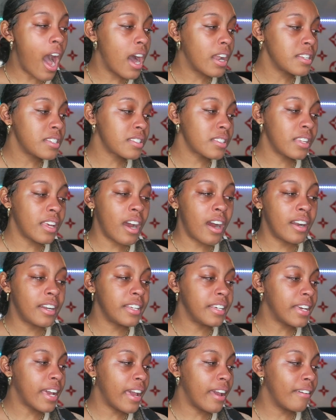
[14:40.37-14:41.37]
Honestly, I
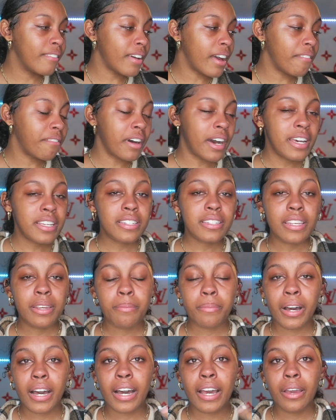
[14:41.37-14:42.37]
already gave advice
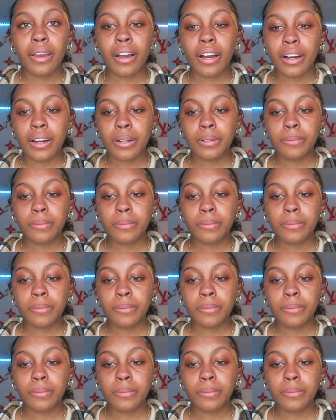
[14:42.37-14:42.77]
in my